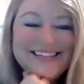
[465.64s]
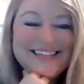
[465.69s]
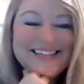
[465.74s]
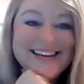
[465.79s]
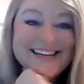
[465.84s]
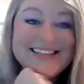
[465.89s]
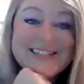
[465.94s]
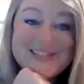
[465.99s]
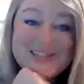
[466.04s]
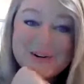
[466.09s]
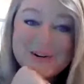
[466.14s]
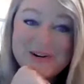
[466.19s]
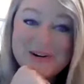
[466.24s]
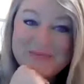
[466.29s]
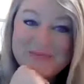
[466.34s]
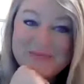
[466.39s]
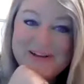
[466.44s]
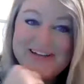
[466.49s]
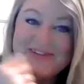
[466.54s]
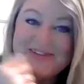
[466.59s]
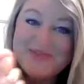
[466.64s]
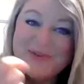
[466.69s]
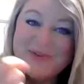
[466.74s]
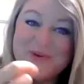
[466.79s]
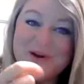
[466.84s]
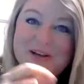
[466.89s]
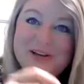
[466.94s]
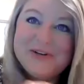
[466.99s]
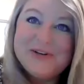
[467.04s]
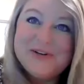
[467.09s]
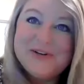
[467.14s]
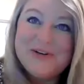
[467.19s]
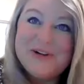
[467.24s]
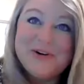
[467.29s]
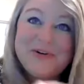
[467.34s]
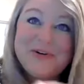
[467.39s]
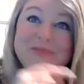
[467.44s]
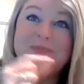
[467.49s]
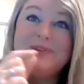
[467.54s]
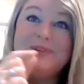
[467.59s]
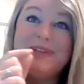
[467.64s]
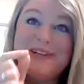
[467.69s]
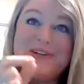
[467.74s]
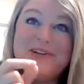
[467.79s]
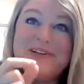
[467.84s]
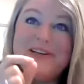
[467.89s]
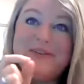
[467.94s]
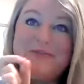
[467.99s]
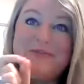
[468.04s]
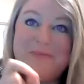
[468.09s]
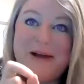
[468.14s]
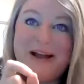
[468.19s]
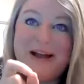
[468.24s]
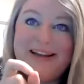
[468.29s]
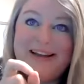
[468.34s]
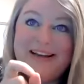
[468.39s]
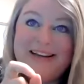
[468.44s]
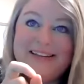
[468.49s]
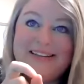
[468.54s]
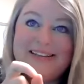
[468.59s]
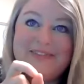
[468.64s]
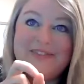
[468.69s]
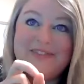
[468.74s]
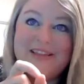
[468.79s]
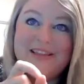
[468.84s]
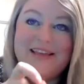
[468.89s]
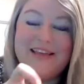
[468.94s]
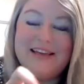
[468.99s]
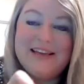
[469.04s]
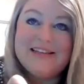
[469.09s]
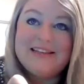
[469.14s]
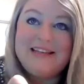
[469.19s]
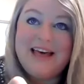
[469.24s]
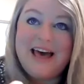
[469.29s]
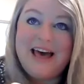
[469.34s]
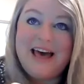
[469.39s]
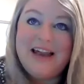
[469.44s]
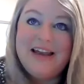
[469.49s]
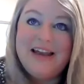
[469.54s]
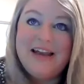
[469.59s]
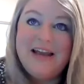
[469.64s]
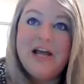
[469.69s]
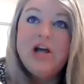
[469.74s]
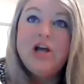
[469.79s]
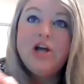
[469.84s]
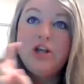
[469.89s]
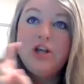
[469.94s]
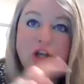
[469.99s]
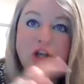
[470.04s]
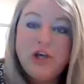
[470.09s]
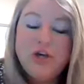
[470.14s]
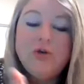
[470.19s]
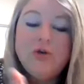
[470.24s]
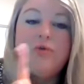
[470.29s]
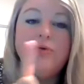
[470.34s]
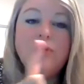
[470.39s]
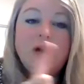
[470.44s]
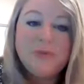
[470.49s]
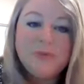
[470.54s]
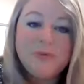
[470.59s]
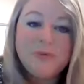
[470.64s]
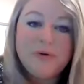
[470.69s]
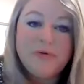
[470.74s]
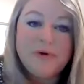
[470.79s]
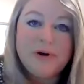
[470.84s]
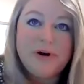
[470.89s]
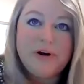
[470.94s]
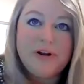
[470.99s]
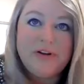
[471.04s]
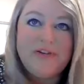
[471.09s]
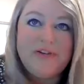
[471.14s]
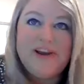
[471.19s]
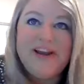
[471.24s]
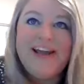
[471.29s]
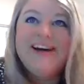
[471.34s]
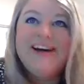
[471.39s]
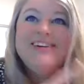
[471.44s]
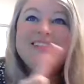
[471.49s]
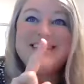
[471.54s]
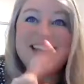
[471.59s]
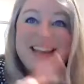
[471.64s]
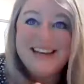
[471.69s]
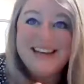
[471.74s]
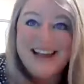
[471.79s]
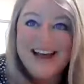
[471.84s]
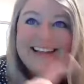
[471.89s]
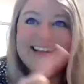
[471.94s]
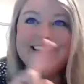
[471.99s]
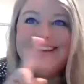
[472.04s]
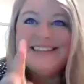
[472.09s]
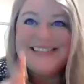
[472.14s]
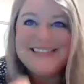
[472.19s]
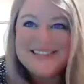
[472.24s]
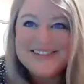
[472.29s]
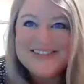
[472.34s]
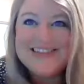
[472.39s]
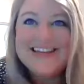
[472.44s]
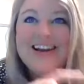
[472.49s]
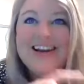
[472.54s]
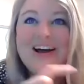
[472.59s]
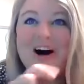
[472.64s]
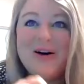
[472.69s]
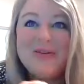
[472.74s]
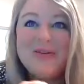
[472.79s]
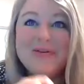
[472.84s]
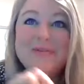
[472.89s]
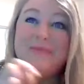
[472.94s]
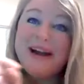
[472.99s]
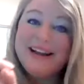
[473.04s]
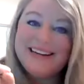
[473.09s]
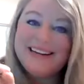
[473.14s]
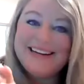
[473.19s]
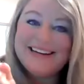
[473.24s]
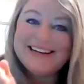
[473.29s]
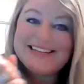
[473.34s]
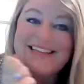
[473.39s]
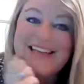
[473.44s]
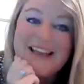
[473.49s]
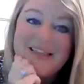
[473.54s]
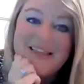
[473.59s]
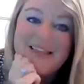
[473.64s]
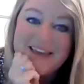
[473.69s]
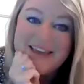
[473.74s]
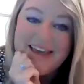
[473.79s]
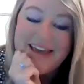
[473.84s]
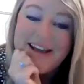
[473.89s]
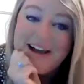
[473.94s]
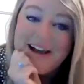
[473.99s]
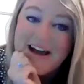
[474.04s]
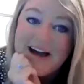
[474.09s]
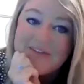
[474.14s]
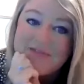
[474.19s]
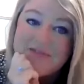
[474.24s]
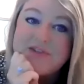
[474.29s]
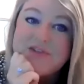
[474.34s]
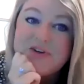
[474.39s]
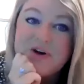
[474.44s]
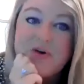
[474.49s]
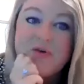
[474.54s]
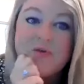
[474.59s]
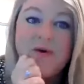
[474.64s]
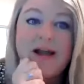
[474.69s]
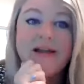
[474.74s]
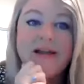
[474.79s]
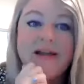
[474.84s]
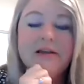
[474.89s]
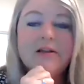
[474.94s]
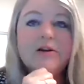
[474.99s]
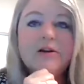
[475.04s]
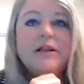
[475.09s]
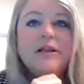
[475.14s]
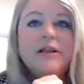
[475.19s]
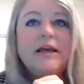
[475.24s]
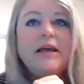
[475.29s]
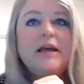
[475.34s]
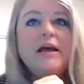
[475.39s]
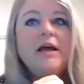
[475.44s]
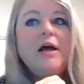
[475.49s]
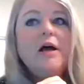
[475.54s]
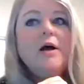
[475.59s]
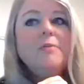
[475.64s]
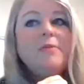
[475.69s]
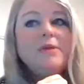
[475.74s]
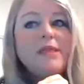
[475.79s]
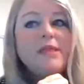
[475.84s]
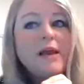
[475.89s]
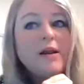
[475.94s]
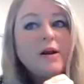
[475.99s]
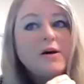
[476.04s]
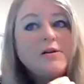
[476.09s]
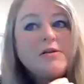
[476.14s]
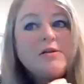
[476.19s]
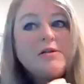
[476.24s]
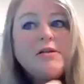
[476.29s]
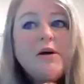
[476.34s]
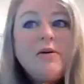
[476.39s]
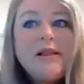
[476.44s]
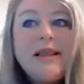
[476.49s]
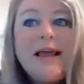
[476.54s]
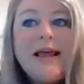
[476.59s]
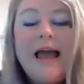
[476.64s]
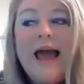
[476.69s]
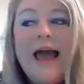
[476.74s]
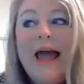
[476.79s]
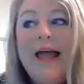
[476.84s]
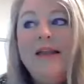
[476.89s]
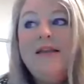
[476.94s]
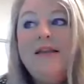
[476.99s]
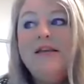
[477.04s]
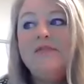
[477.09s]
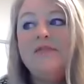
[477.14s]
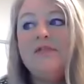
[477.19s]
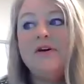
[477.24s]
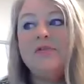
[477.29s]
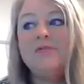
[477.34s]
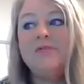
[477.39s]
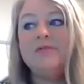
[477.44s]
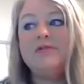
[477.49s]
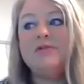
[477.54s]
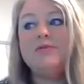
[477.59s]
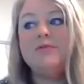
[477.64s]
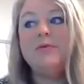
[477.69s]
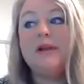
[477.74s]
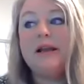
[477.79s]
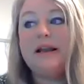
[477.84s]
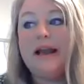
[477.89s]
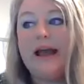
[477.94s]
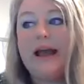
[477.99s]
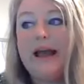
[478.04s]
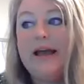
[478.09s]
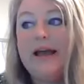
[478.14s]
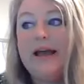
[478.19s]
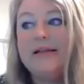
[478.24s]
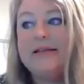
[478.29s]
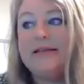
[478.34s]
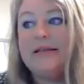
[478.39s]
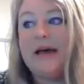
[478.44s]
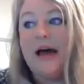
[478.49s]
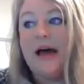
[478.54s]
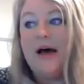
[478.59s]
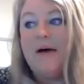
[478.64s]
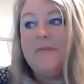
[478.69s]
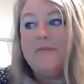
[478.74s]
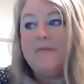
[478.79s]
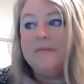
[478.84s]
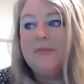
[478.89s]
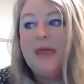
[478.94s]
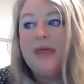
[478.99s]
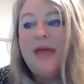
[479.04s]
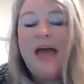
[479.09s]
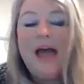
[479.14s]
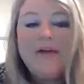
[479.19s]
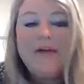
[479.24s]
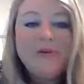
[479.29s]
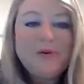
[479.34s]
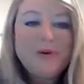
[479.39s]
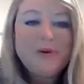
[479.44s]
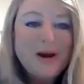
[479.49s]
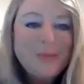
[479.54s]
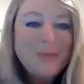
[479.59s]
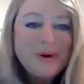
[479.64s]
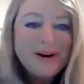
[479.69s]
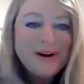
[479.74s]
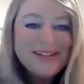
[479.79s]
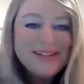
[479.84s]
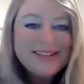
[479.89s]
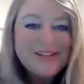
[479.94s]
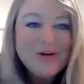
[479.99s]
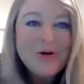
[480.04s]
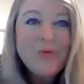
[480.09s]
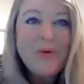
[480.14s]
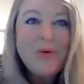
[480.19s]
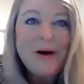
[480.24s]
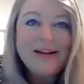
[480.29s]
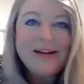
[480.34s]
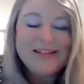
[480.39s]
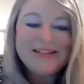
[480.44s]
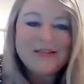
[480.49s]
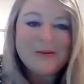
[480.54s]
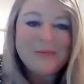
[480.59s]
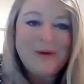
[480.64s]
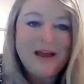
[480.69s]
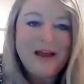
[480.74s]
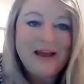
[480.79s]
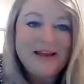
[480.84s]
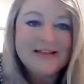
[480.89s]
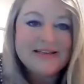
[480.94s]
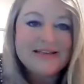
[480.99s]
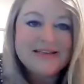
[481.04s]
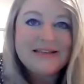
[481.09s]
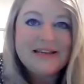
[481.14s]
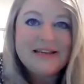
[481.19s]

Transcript: It's so good because for one, you're literally reminding us of the things that you in pre-recorded videos and Nell and Susan all reminded us in the kickoff so regularly. But then also at the end of those 3 days, everyone who participates